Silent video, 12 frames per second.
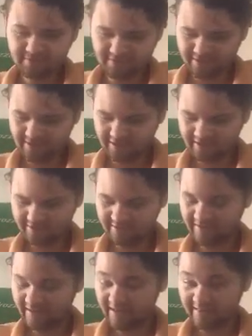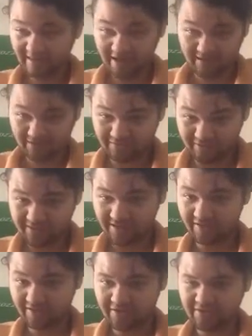with Doctor Strange, and that whole run,
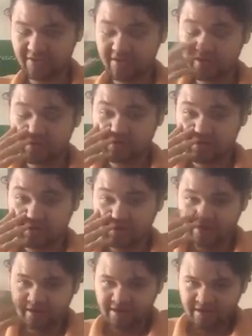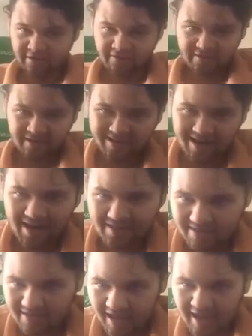you know, he was like a
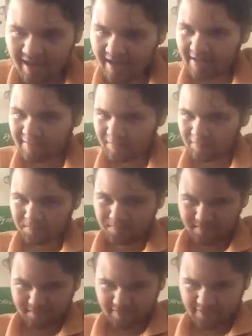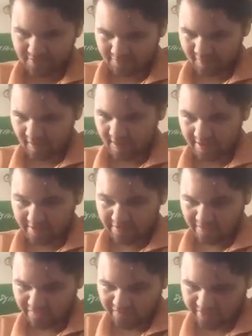nice guy. He was a
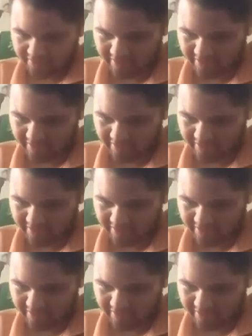hero for a